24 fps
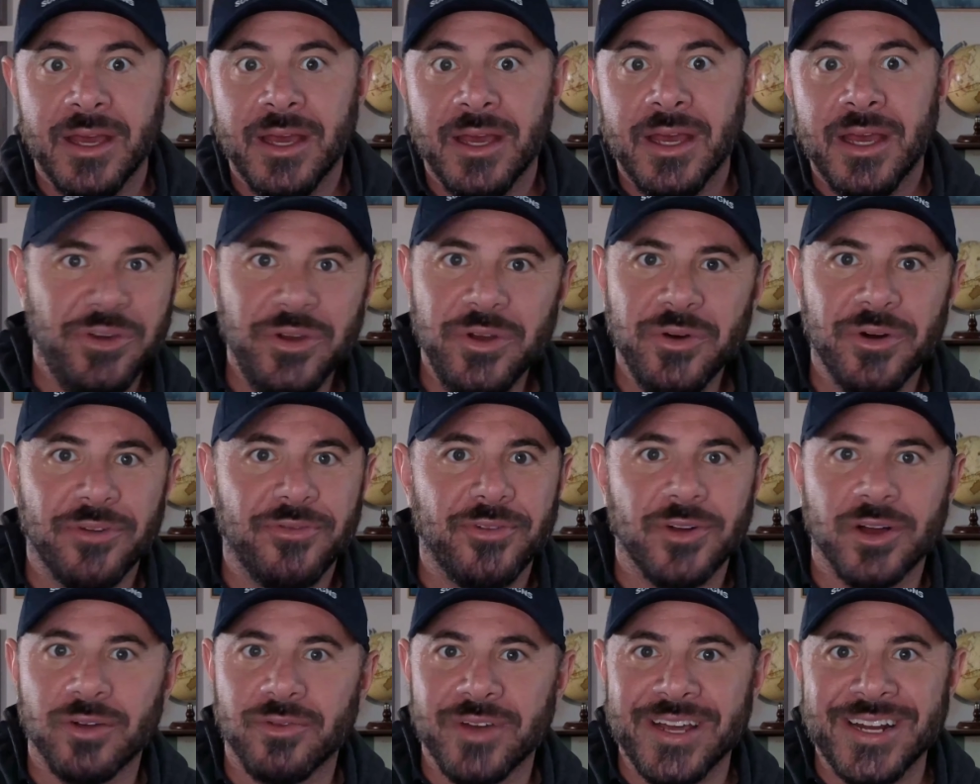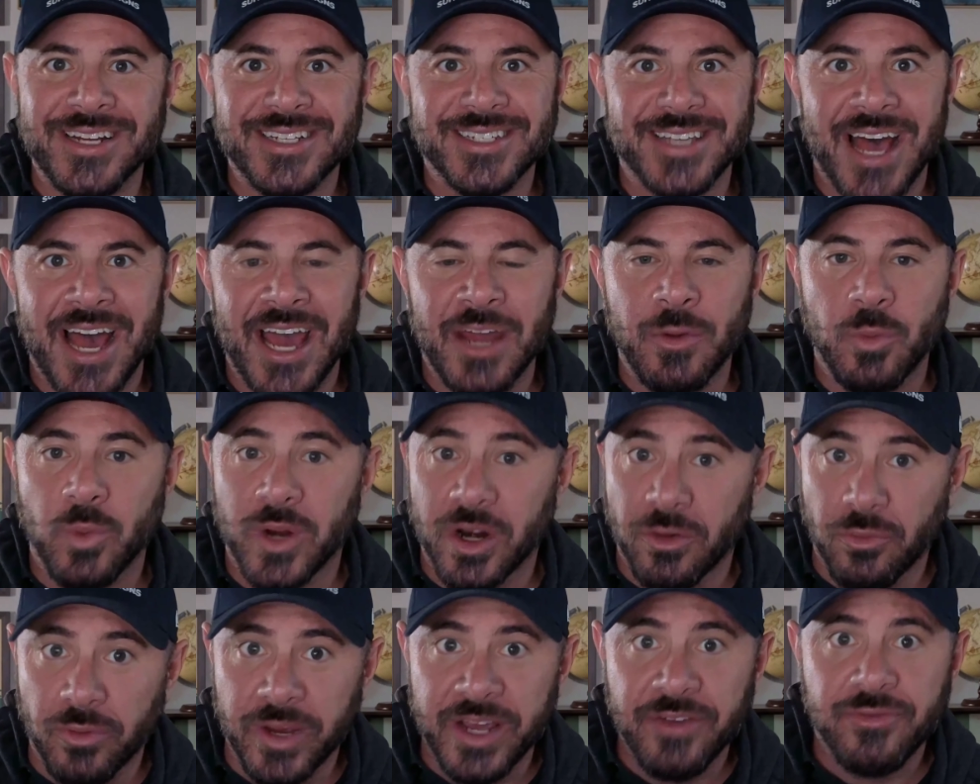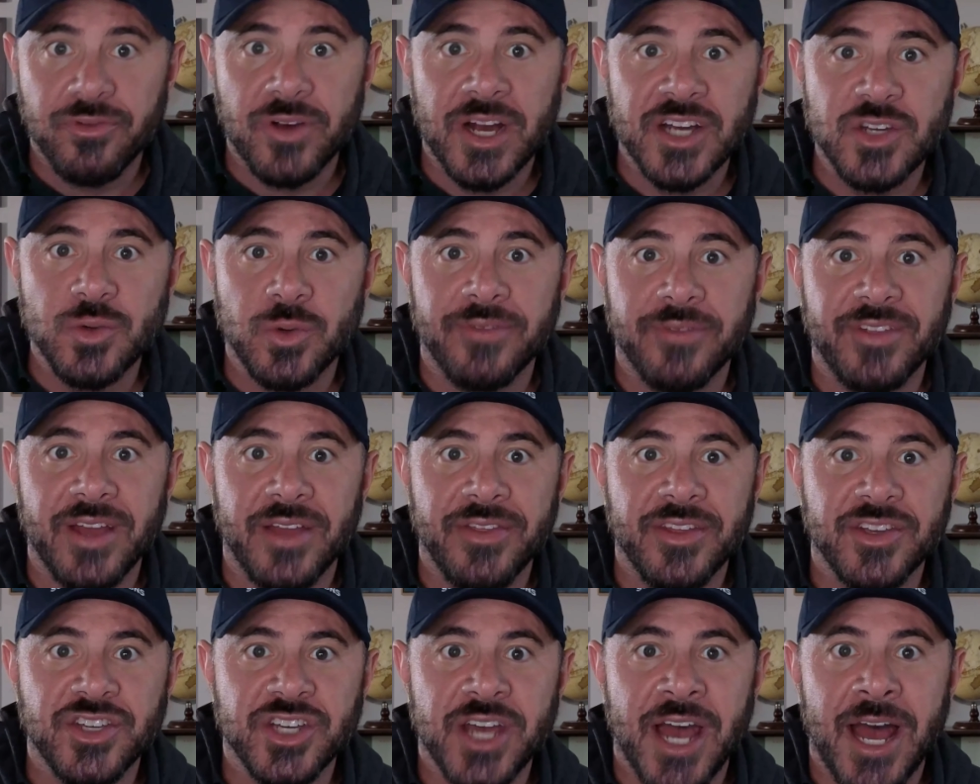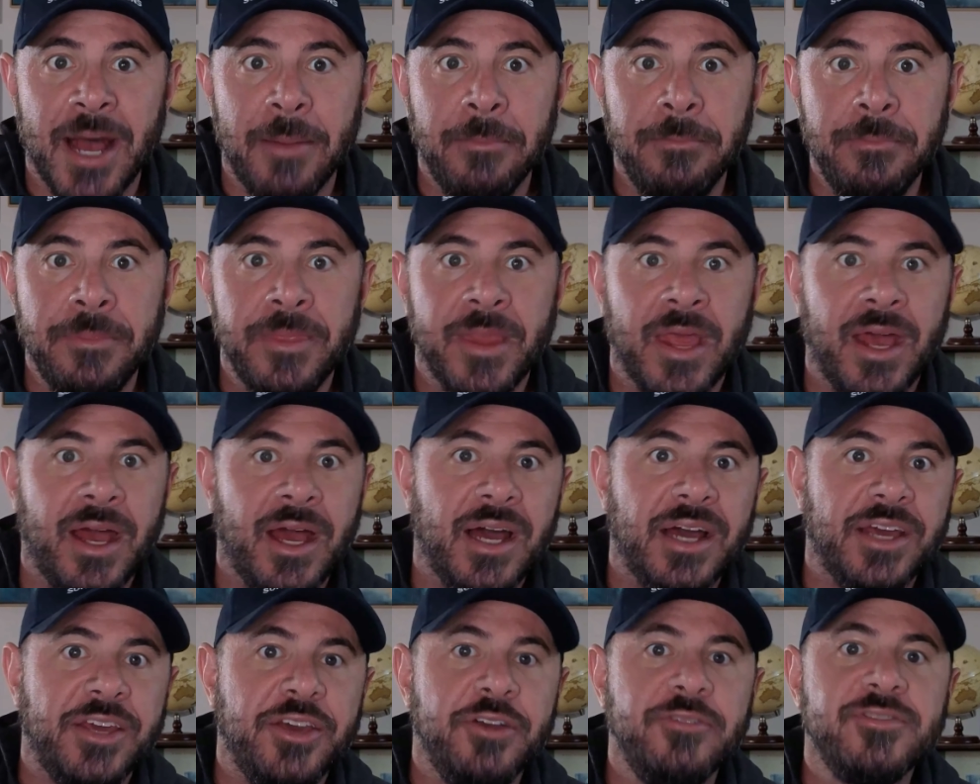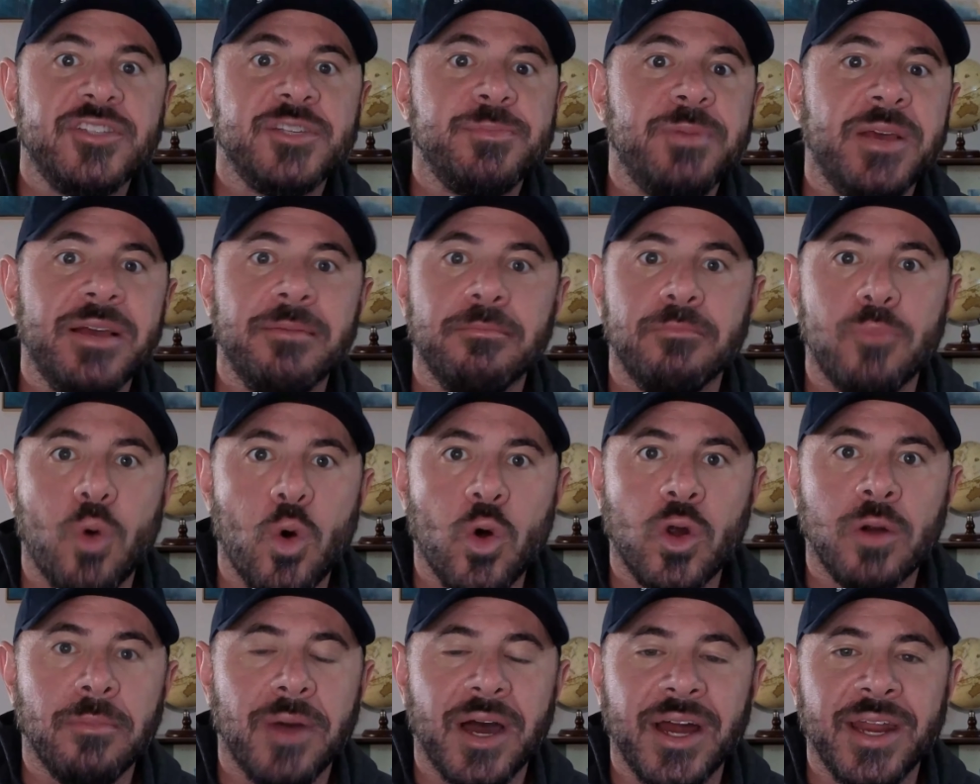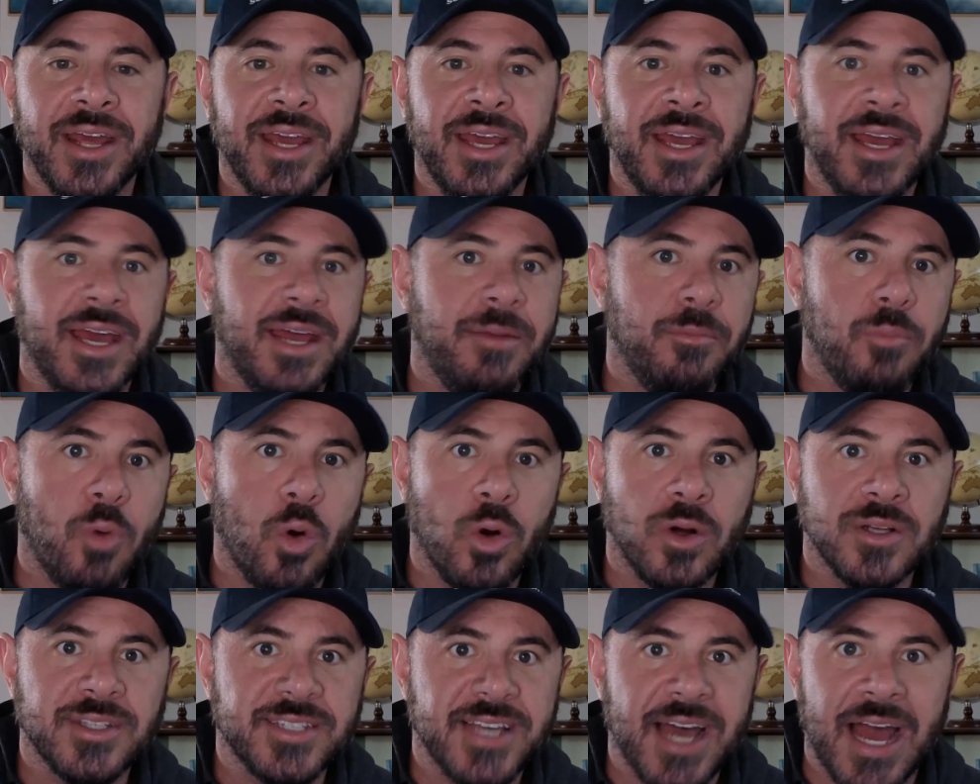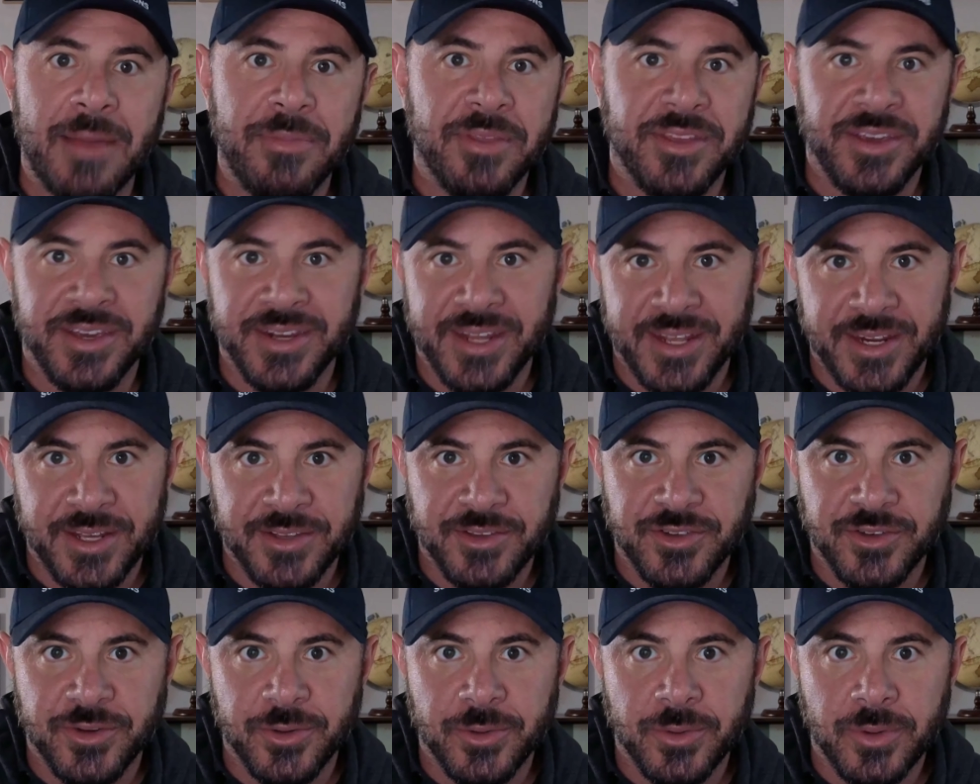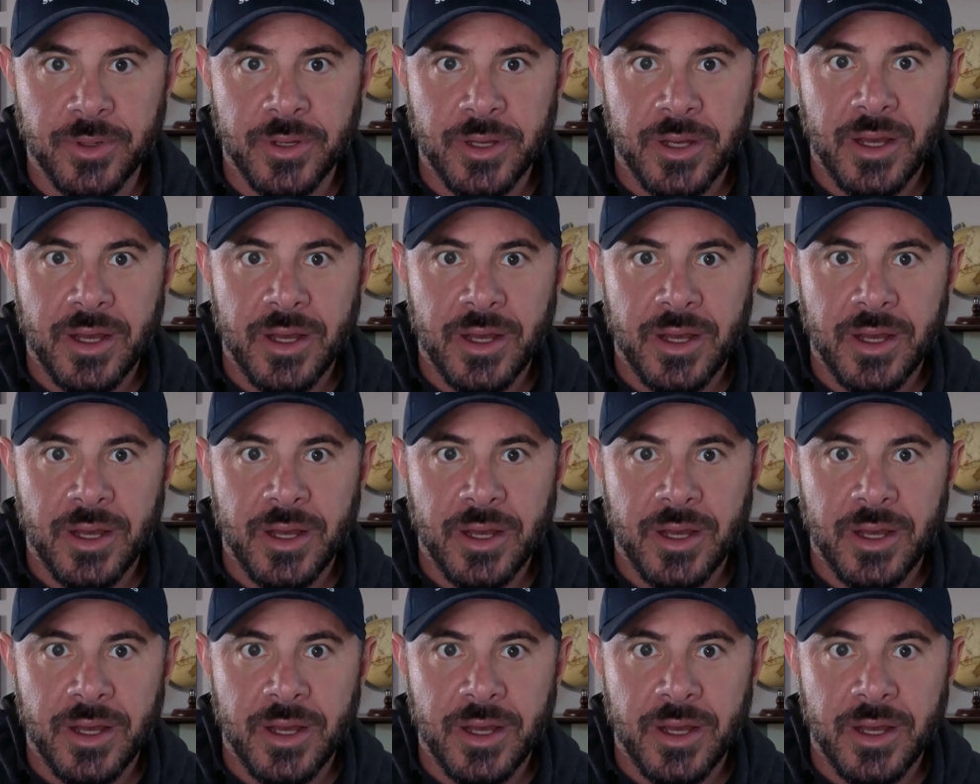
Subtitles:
If you do a full redesign when a refresh would have done the job, you've spent more money and more time than you needed to.